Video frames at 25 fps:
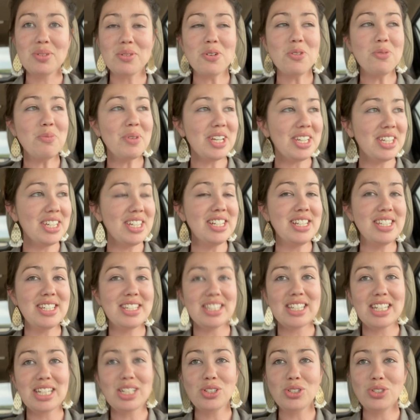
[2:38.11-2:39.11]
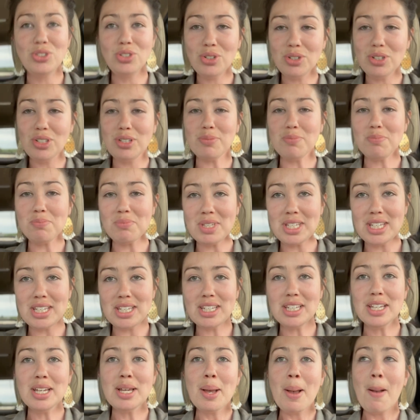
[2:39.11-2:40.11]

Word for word: oh my goodness, it took me